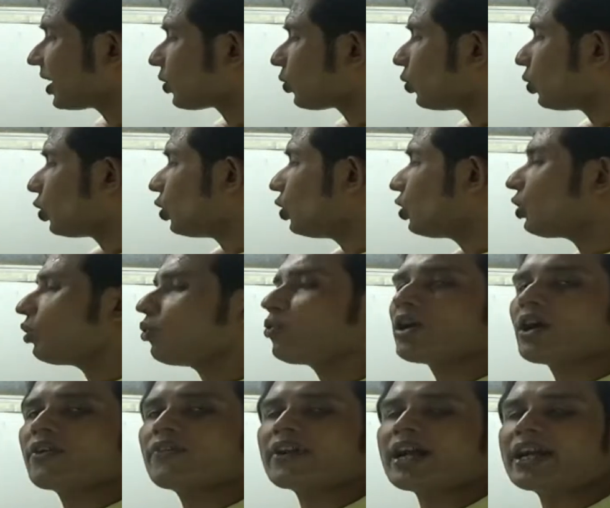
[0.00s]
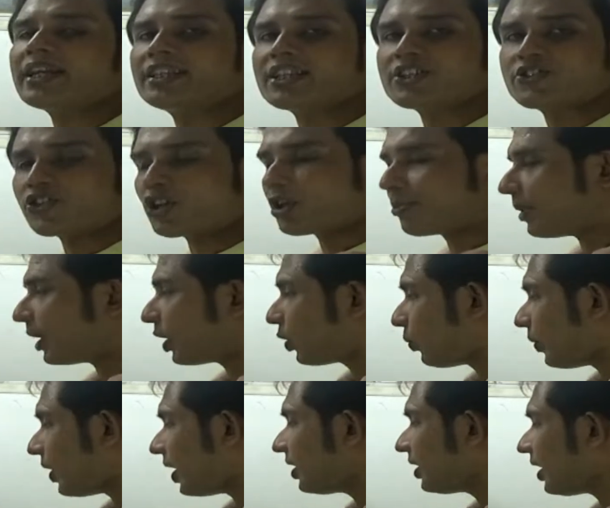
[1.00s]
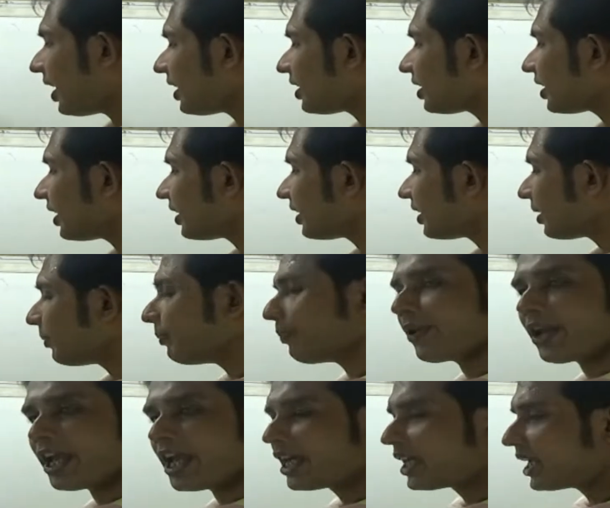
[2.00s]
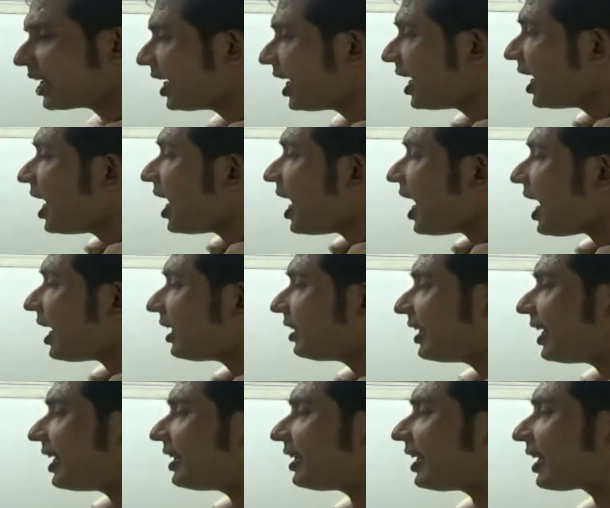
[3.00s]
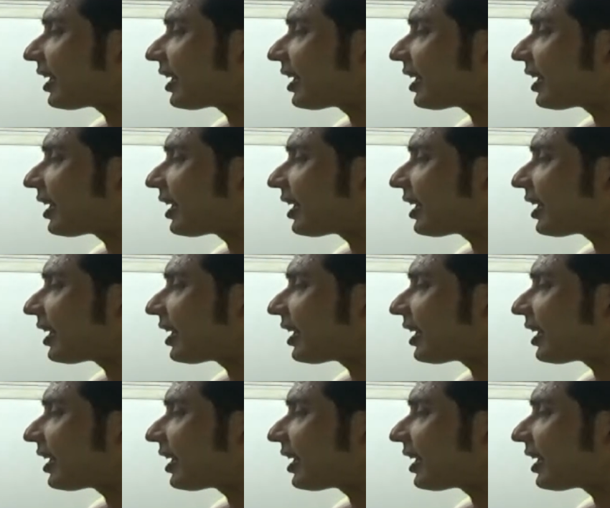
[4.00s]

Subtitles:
the colon we have write the statement 1 and then the break, and then